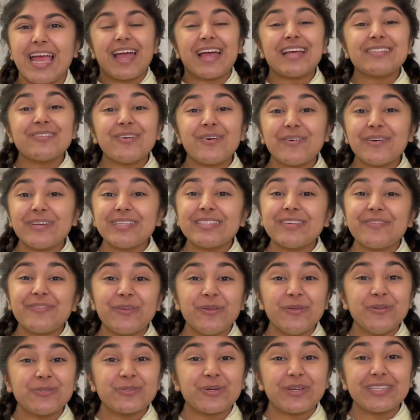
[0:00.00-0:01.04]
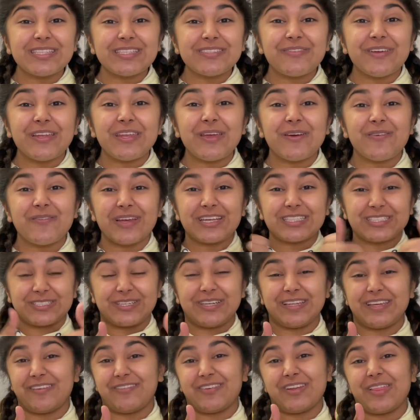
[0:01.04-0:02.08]
As always, if you enjoyed this video, make sure
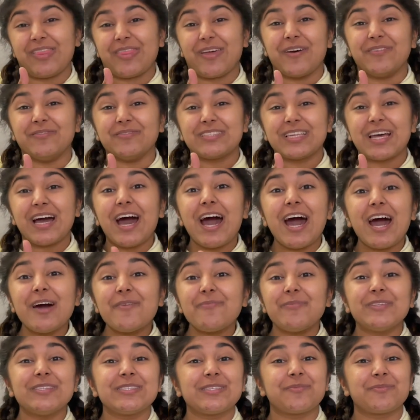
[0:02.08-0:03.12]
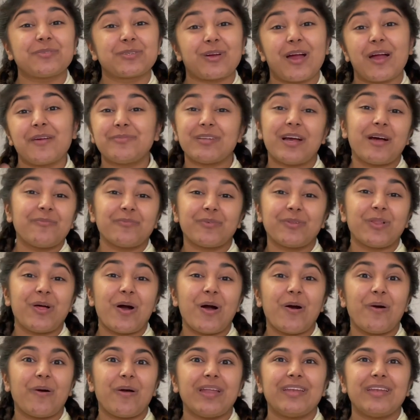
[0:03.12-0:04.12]
to give it a thumbs up and subscribe down below.